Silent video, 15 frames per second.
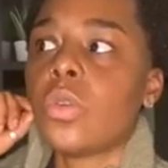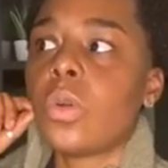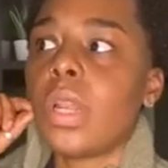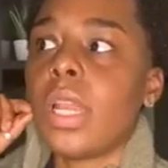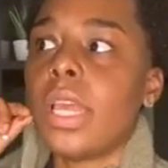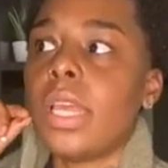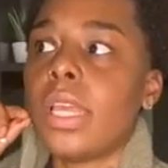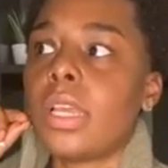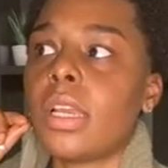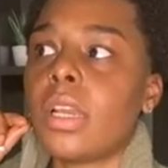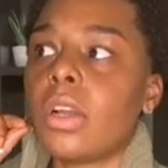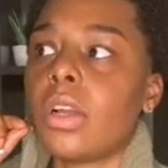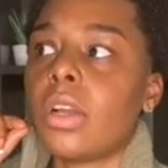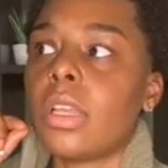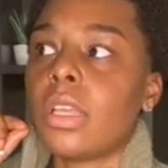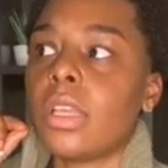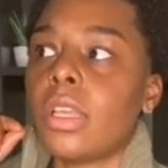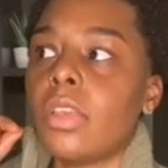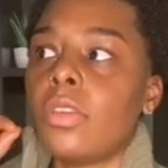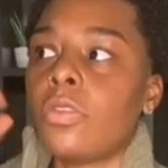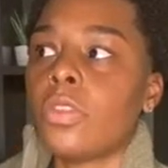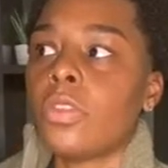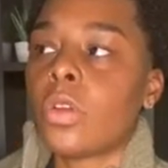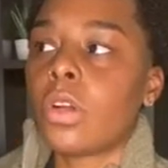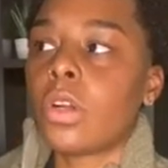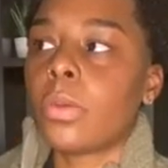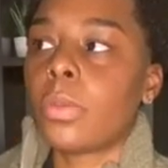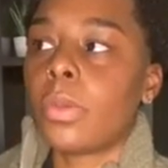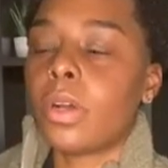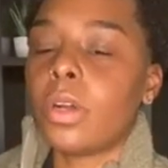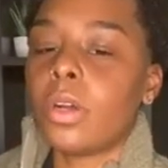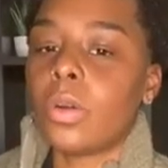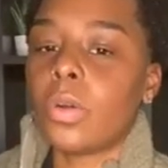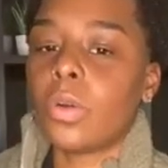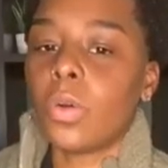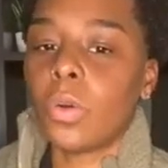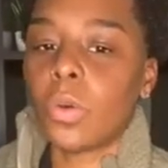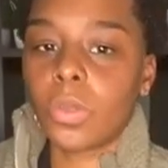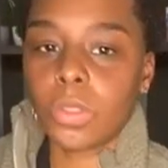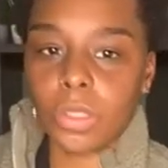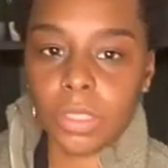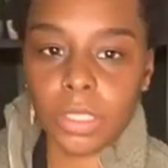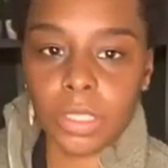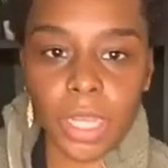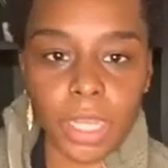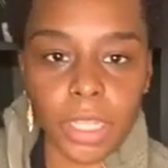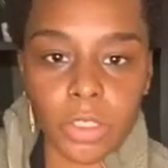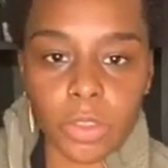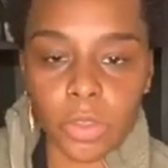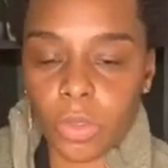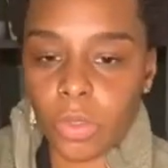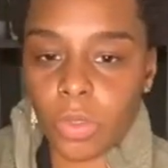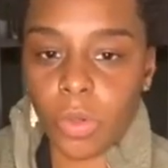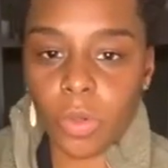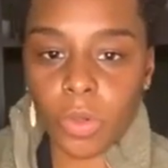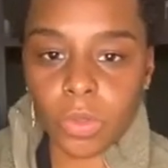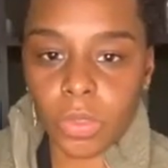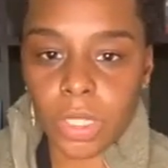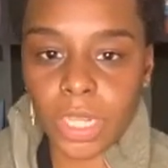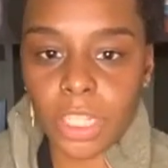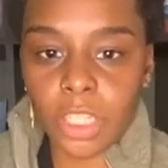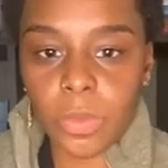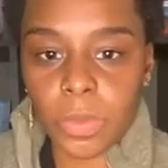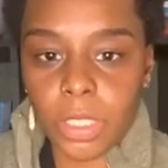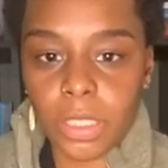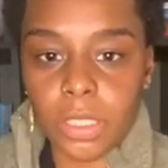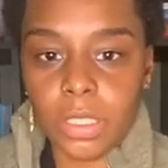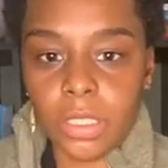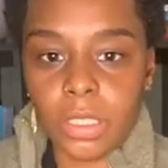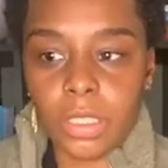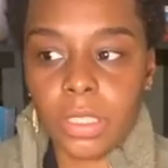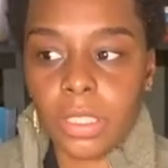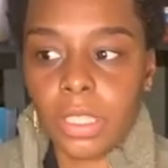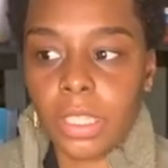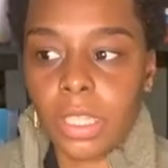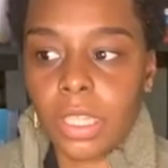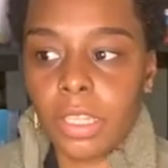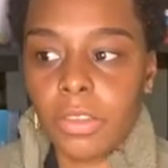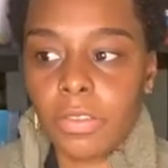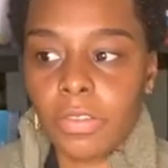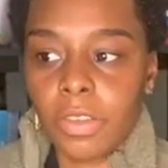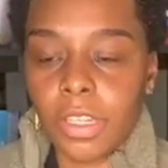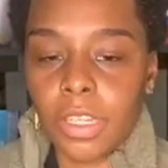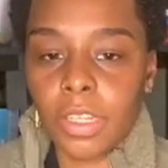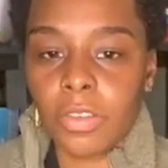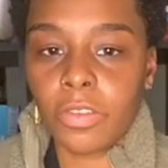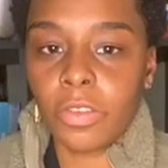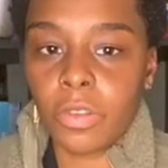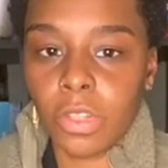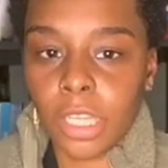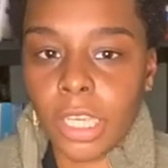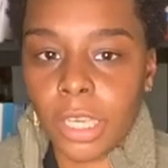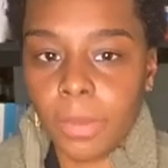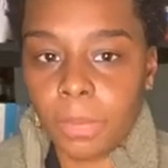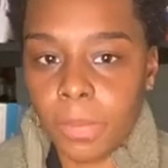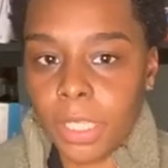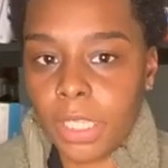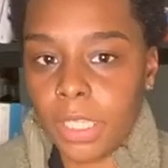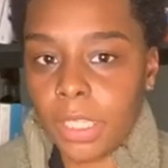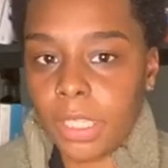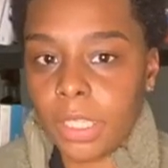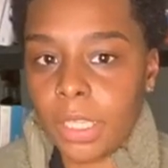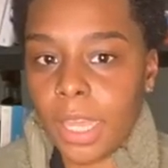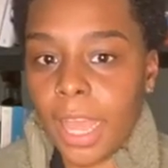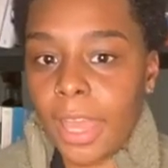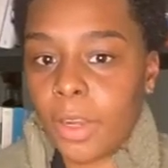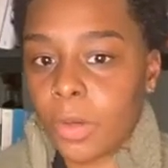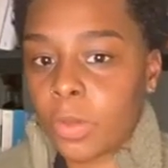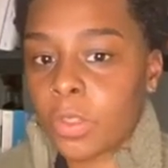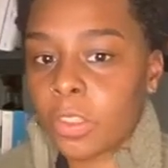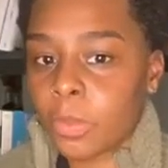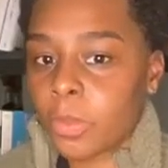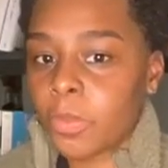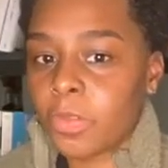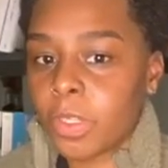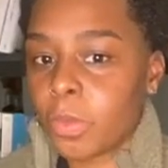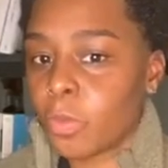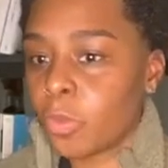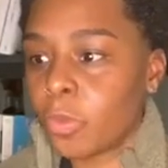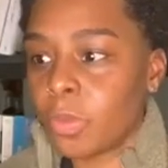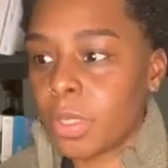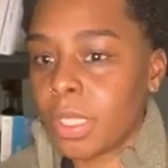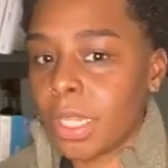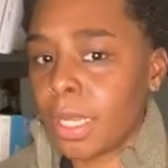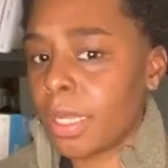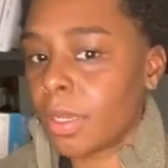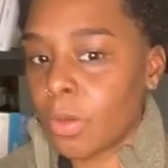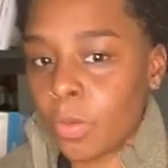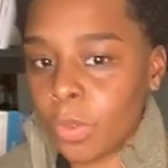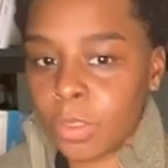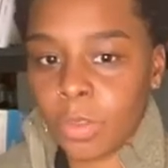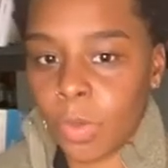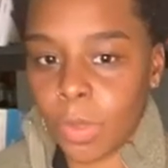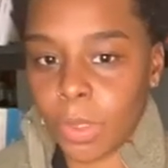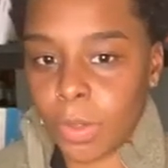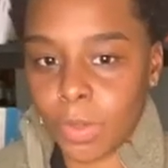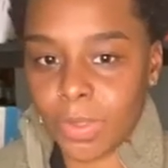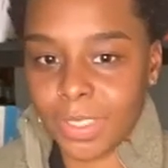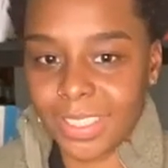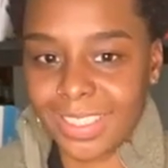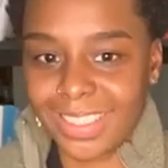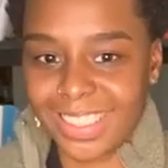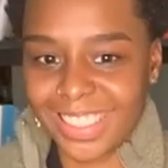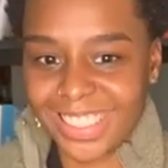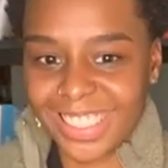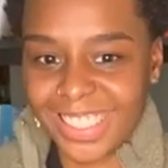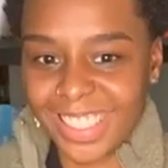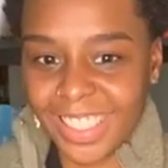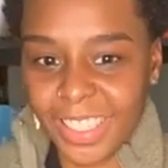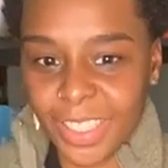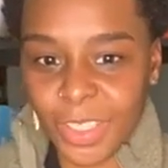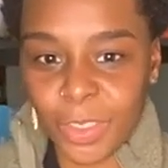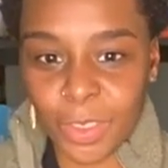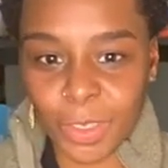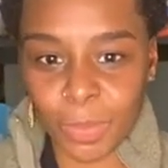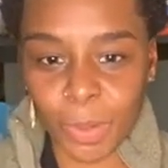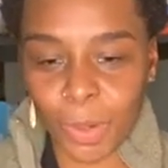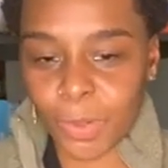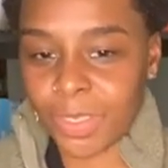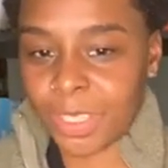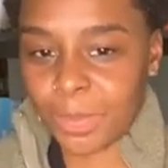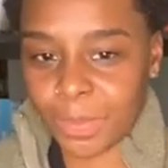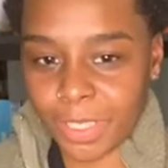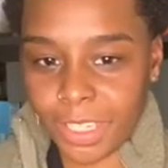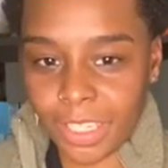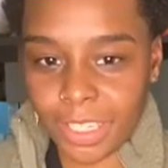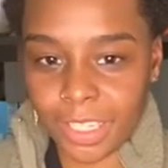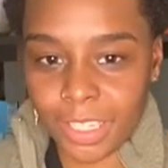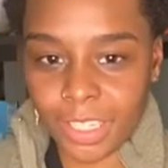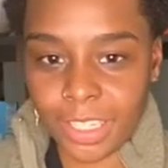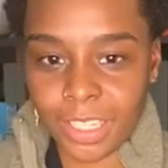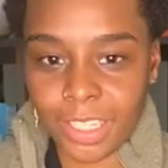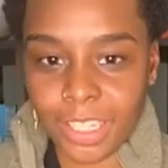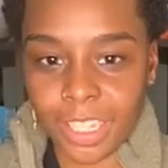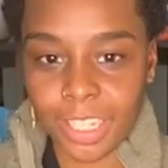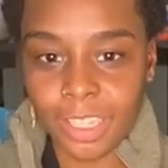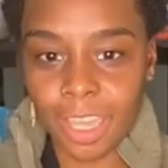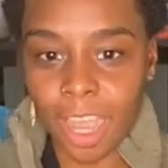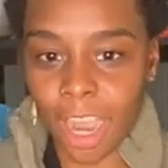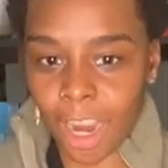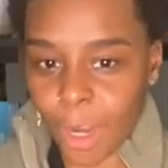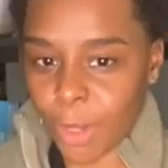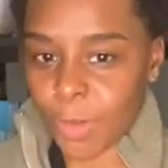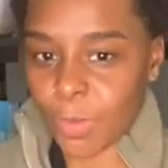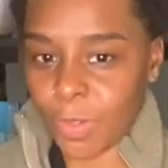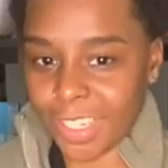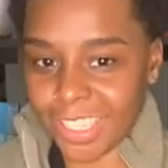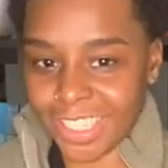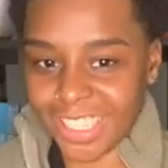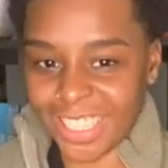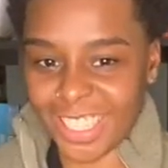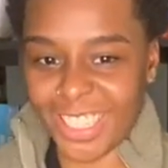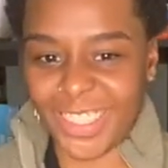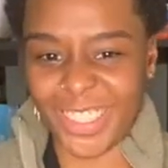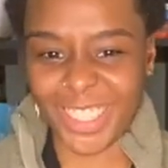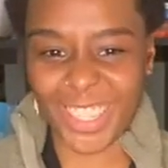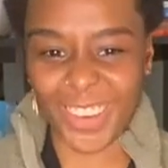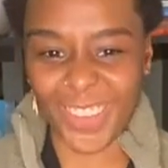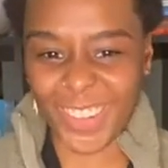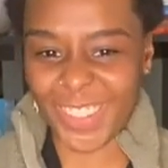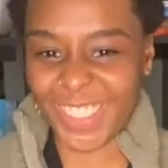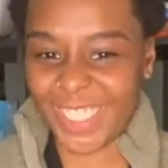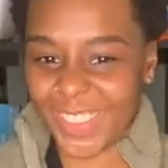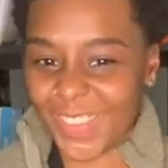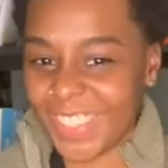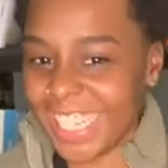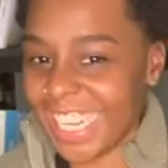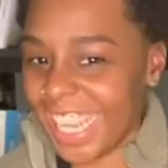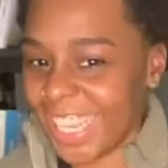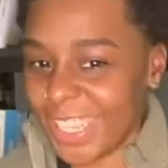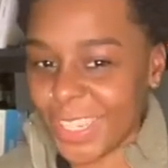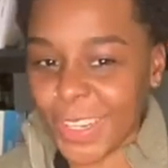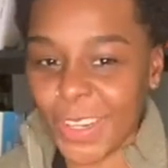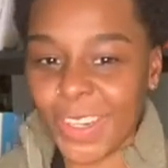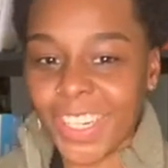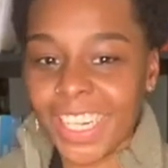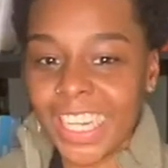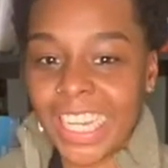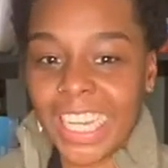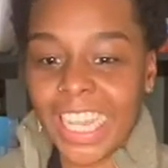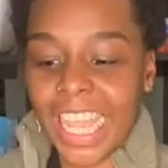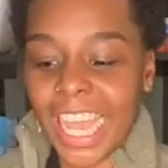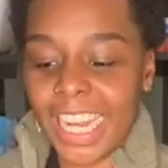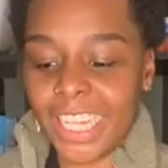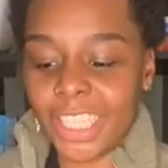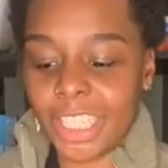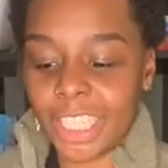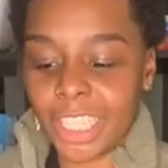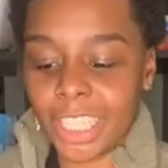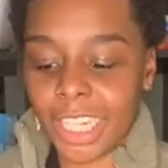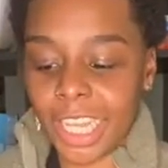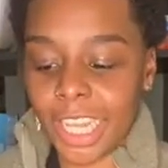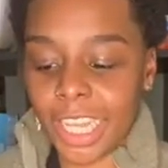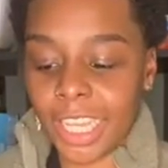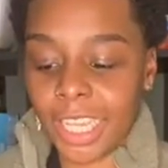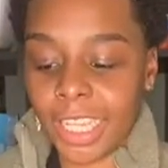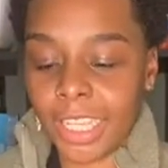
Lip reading: like, if we talk about older dykes or older lesbians, even if you look at me, I know some of them would be like, what's going on? You're supposed to be the hard one. You're supposed to be like, and it's just like,